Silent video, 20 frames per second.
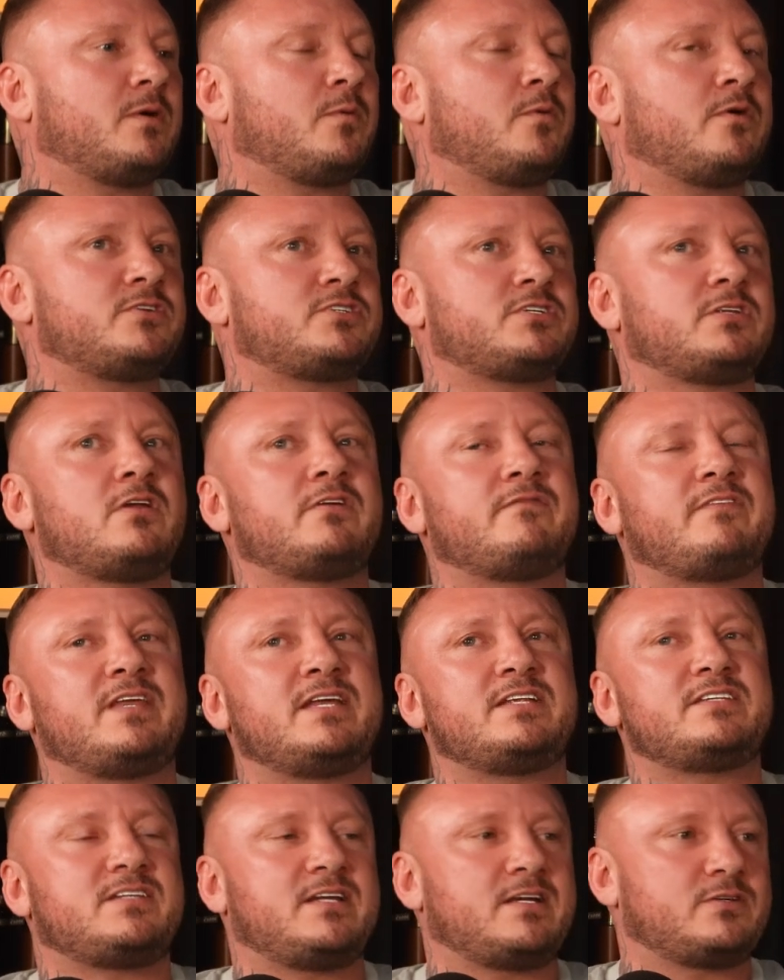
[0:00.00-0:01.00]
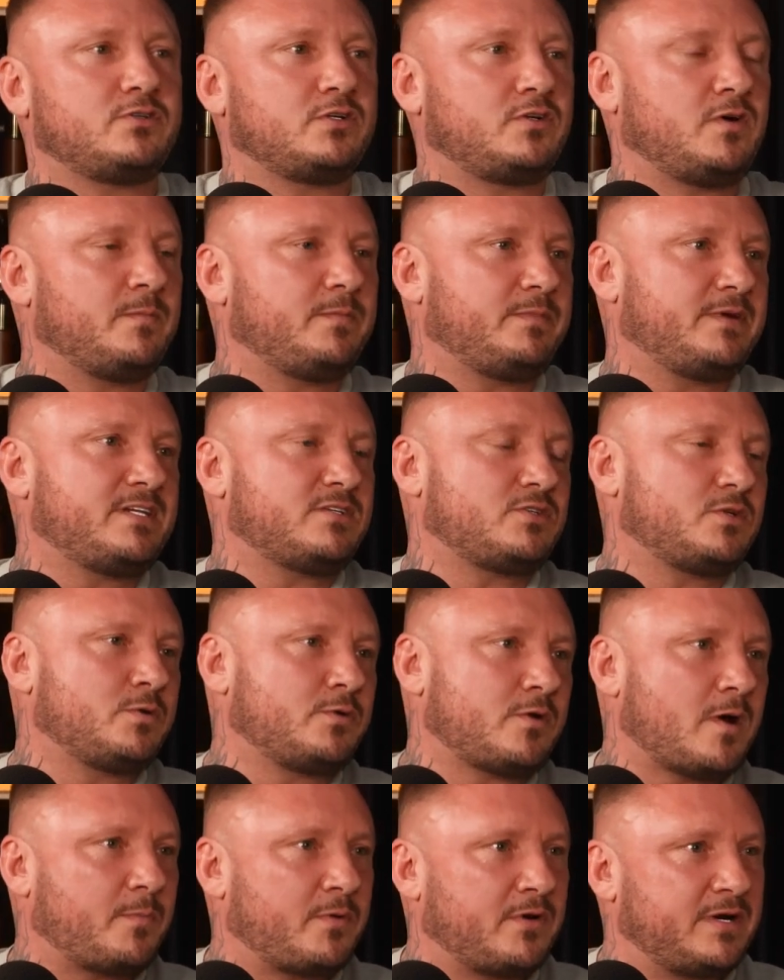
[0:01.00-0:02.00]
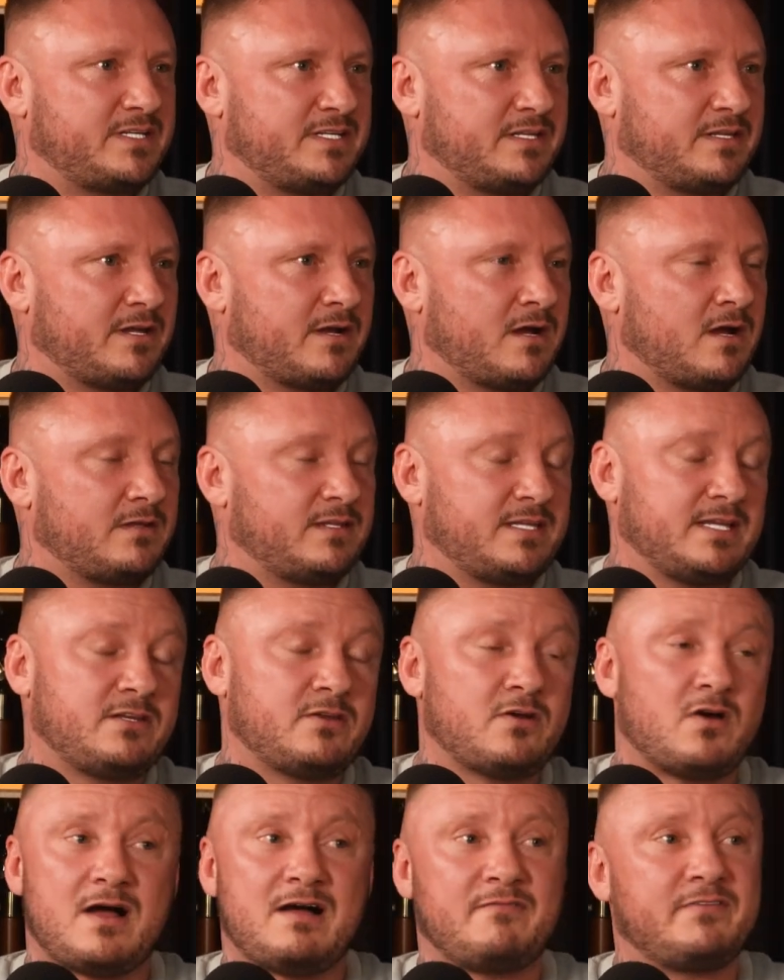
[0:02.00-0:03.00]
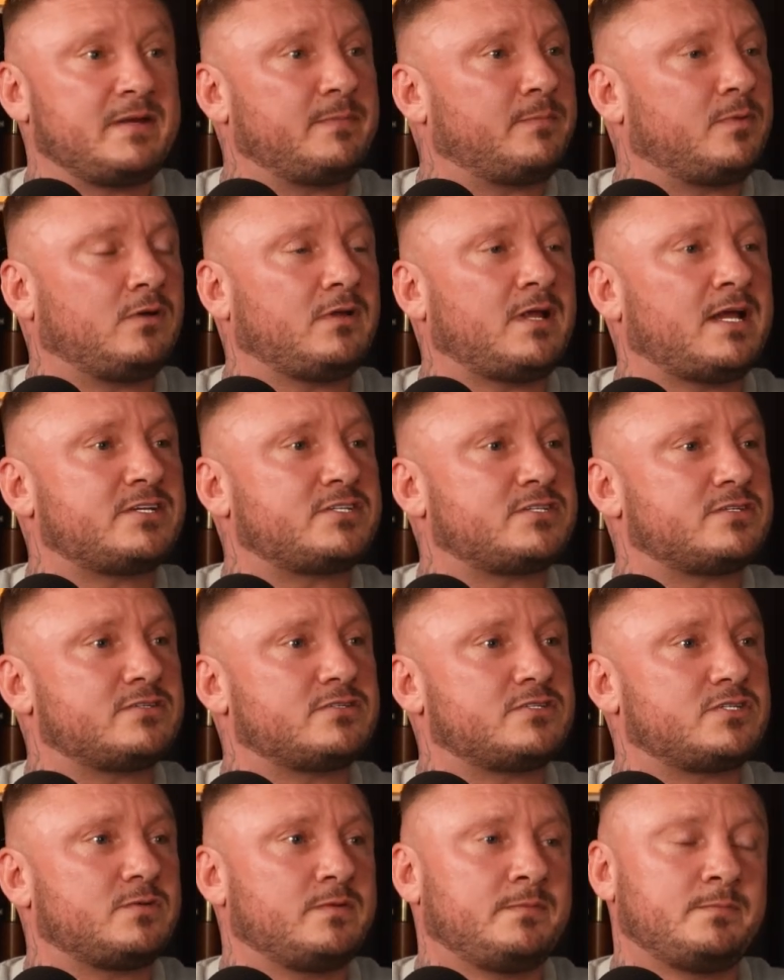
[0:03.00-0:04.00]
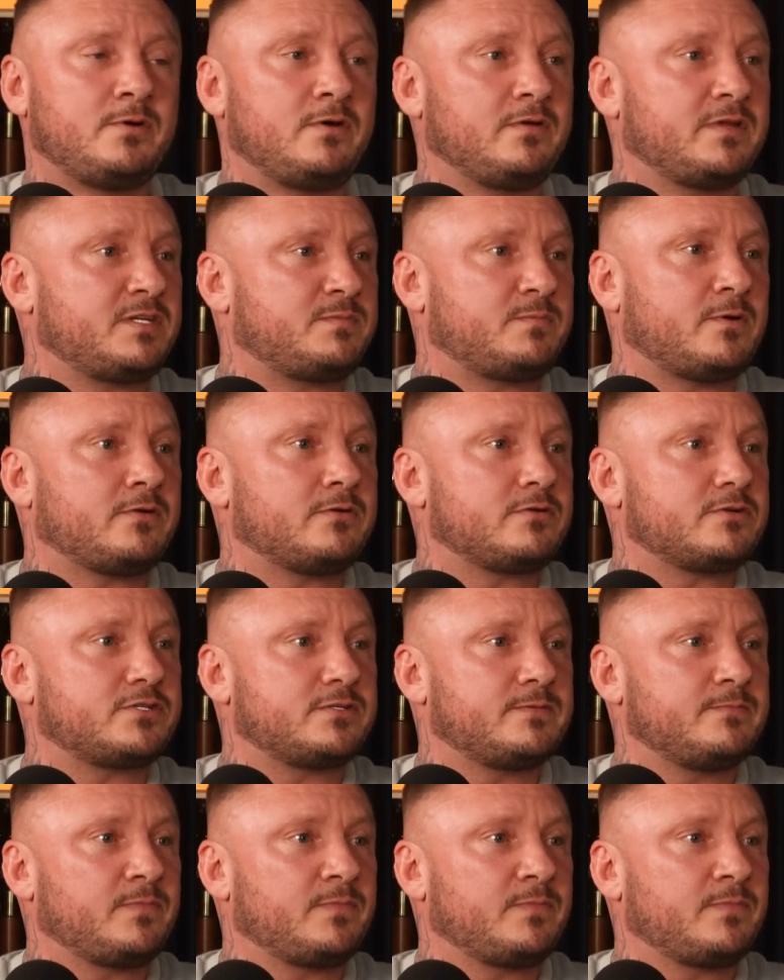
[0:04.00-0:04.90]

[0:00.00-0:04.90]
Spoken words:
Whereas a lot of the international companies who were operating there did not have an import license to import these products.